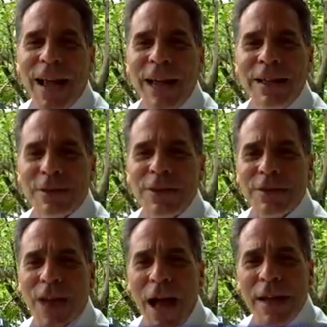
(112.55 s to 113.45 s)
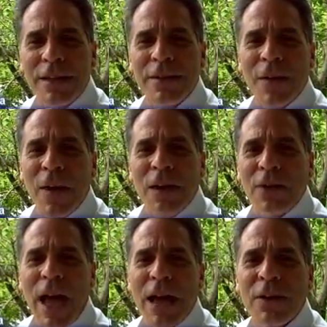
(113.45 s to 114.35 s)
And it's designed
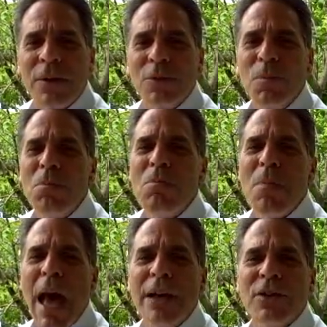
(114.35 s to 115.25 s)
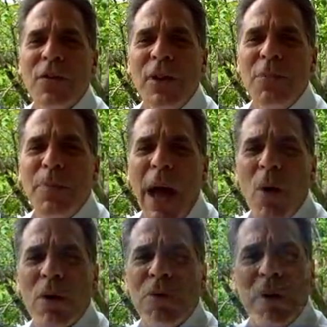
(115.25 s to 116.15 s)
to handle those massively
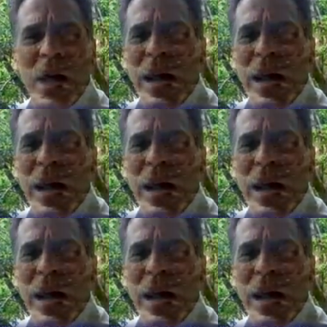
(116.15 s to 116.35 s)
powerful